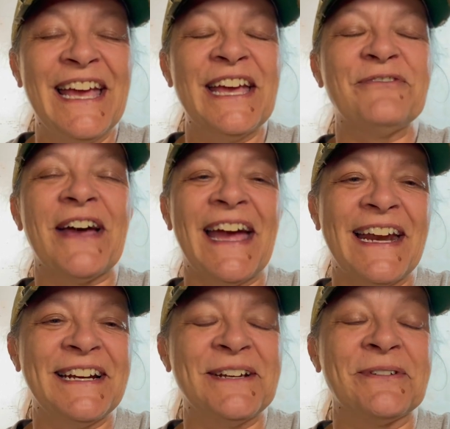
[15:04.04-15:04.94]
if I had
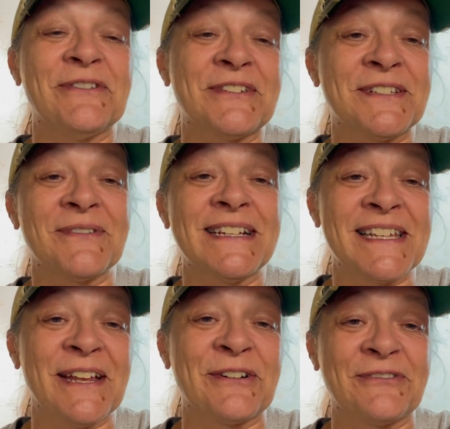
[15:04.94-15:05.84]
any
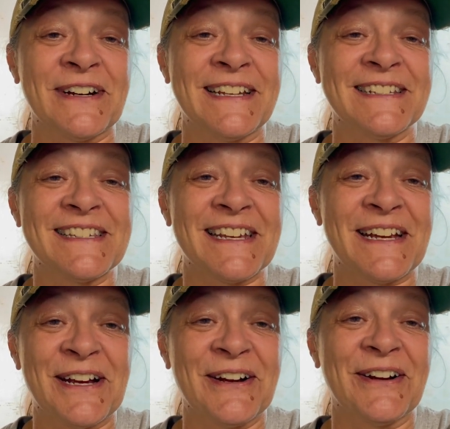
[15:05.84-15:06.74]
reseller friends
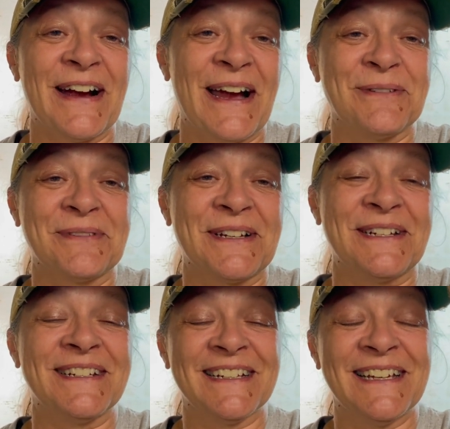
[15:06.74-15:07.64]
here, I
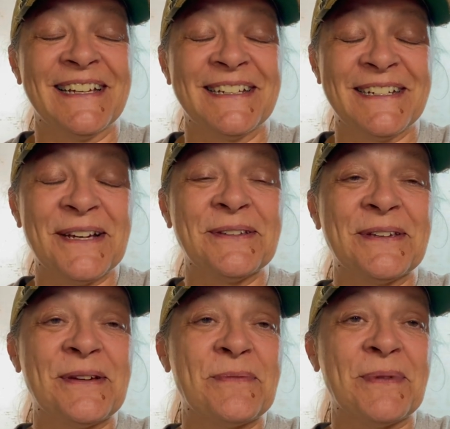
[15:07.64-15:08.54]
would tell
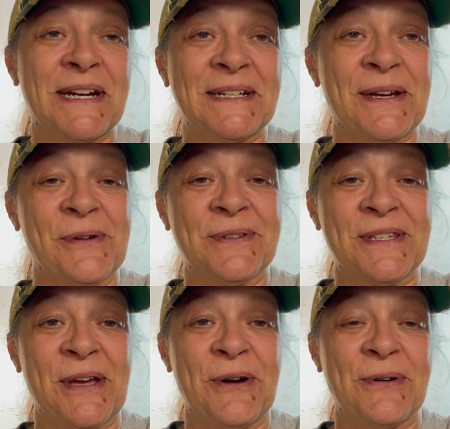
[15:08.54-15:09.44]
them, but I don't.
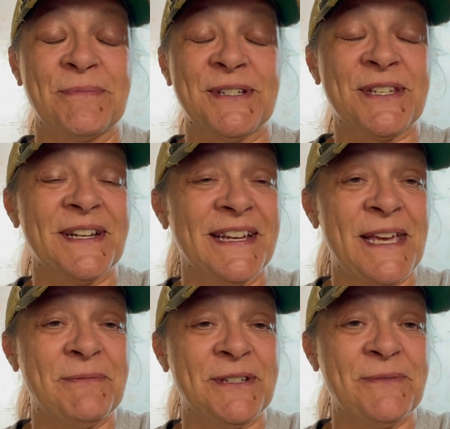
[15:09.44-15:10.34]
So I'm just going to
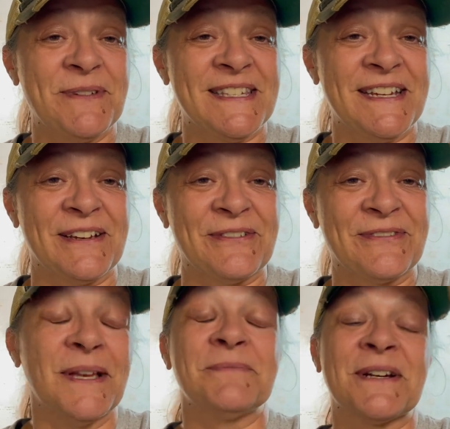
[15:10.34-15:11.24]
keep it to myself.
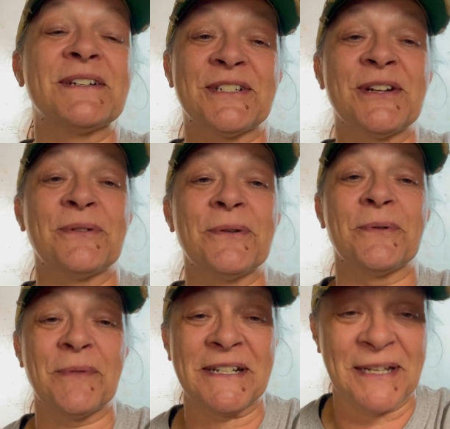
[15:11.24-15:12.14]
I'm going to show you what we
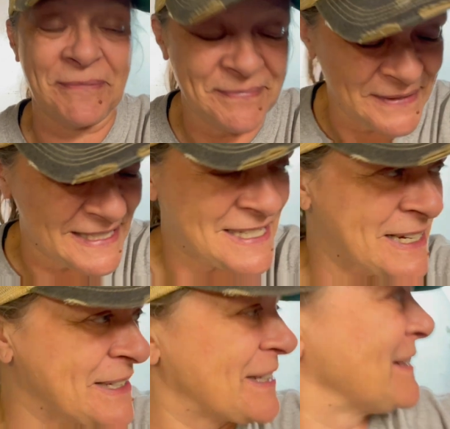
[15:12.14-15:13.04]
picked up. Let's take a look.